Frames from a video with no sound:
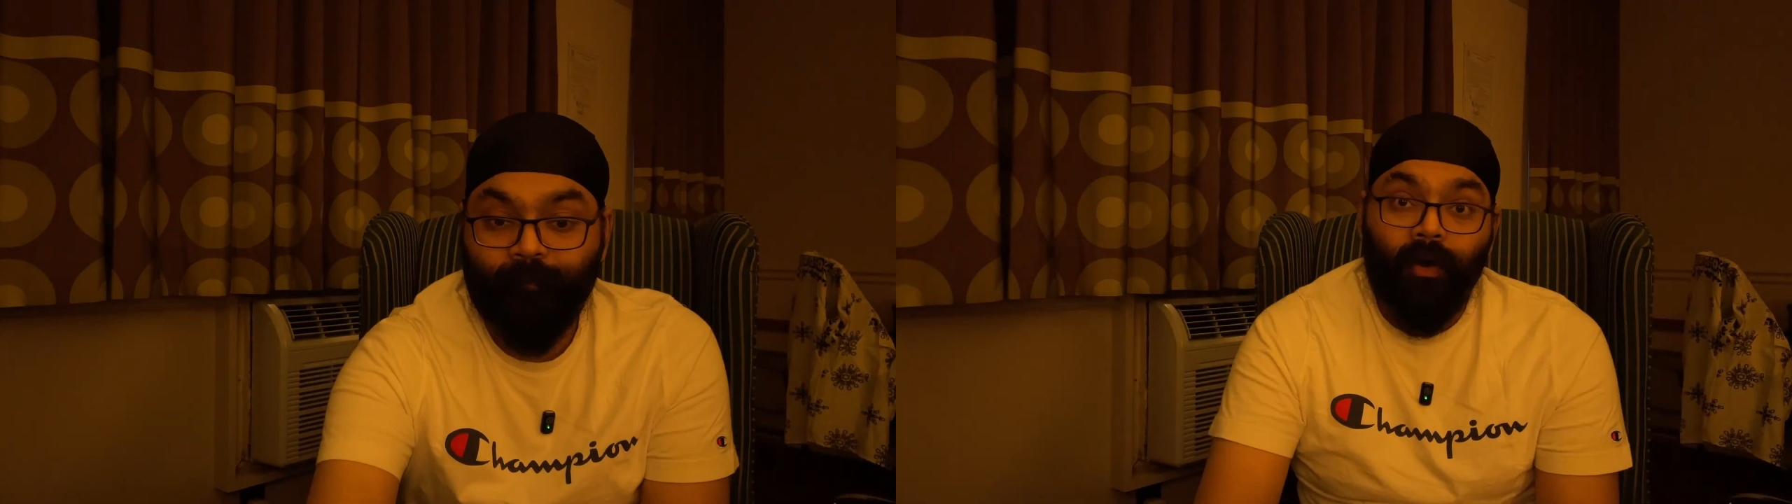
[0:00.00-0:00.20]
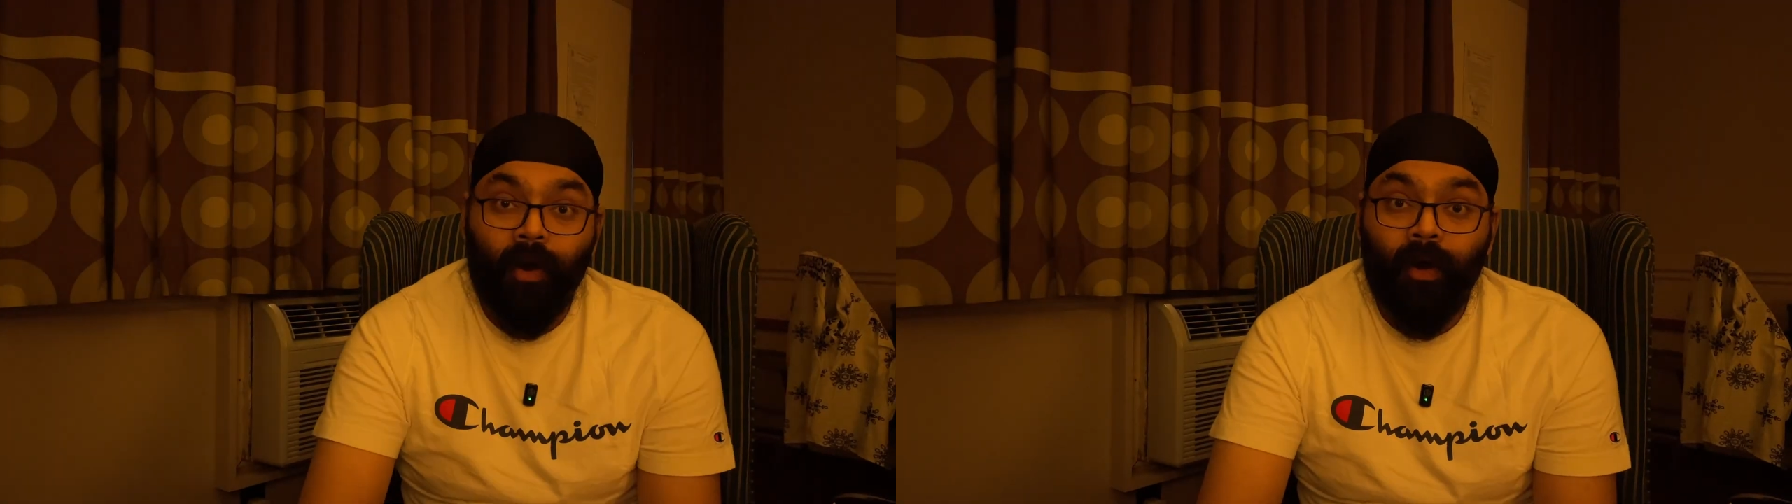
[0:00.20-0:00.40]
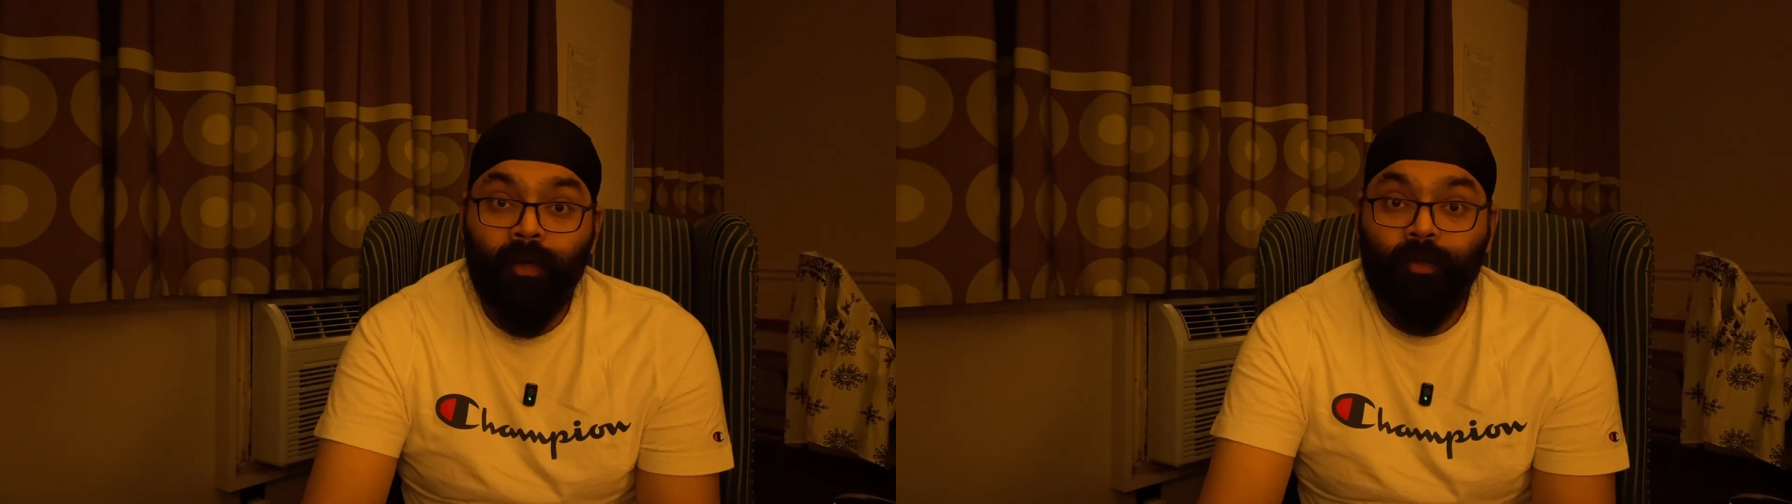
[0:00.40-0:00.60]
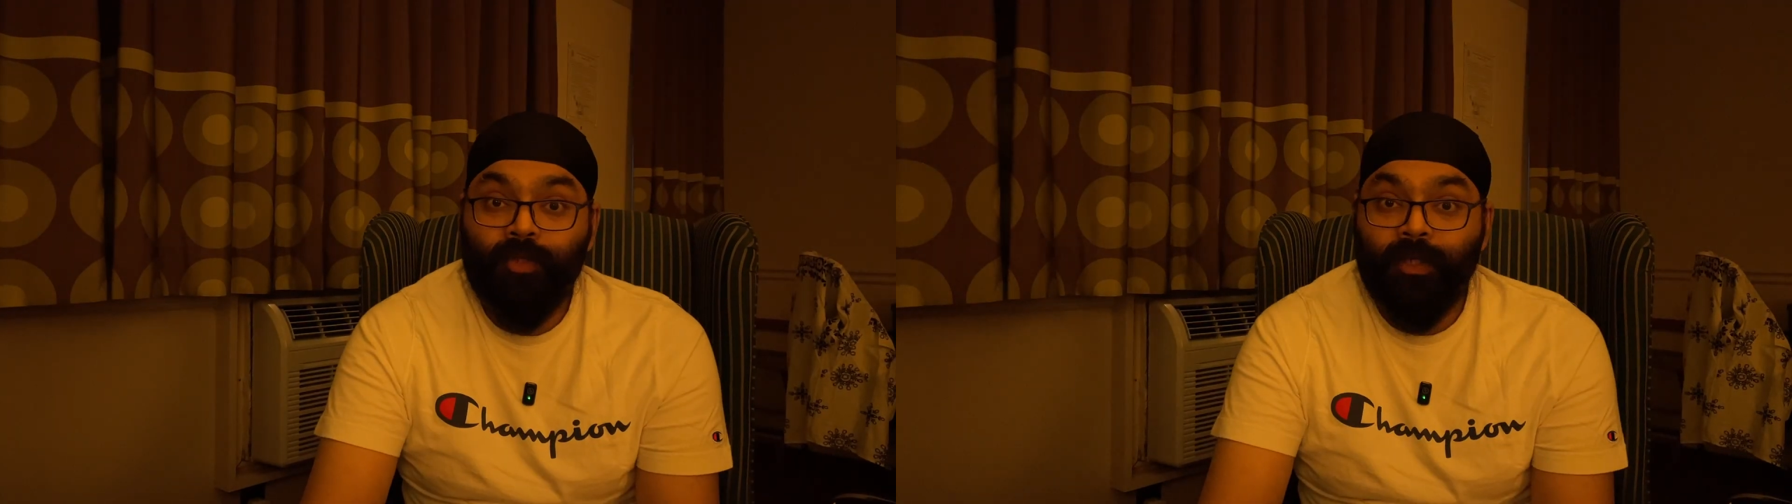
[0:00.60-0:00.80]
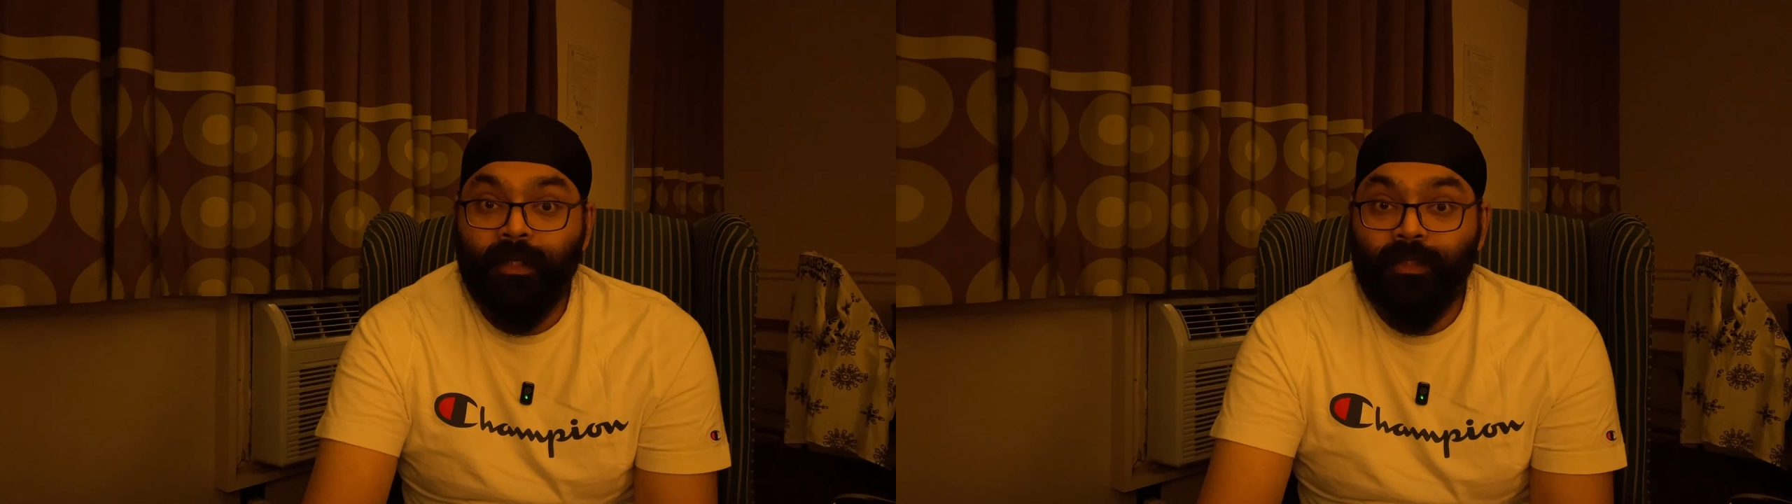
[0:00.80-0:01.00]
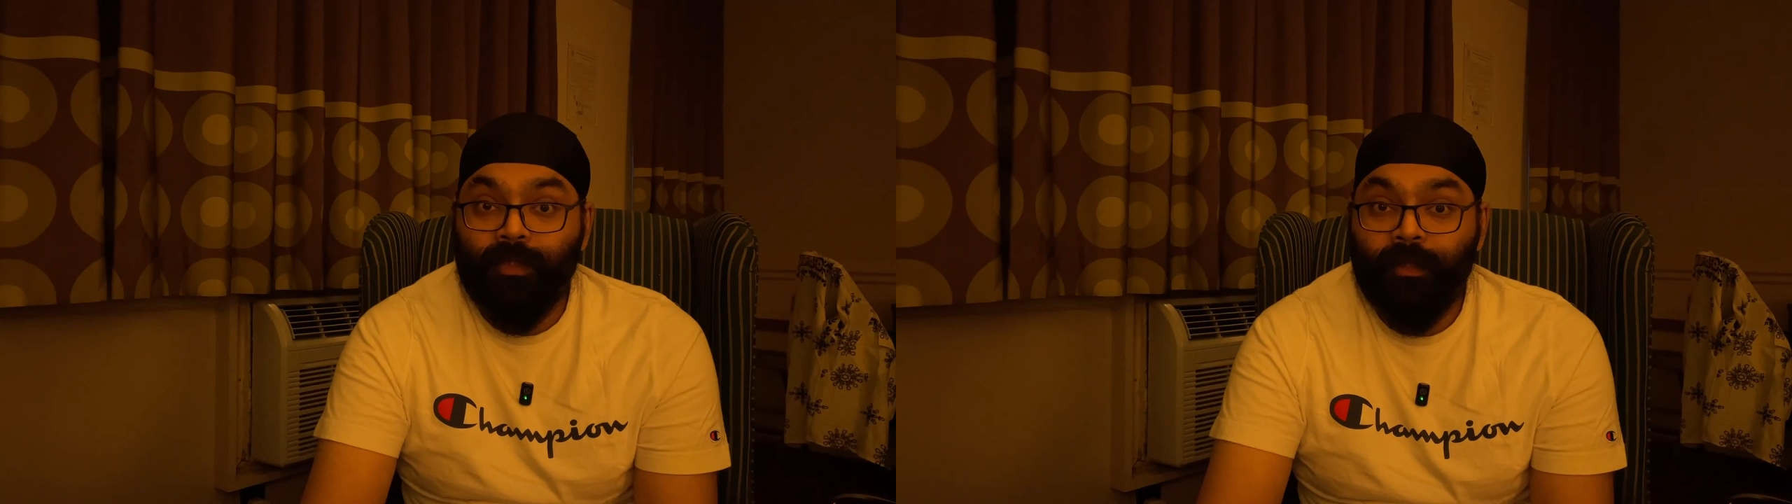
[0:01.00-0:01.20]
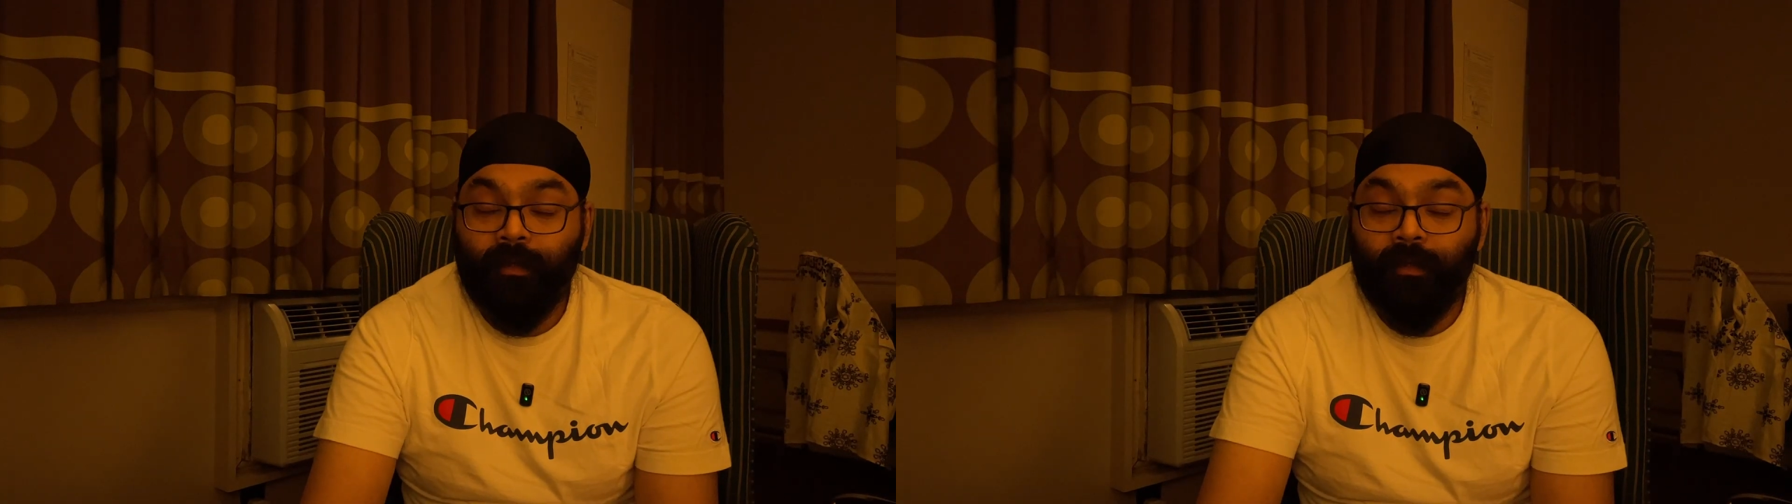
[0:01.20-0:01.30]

All to change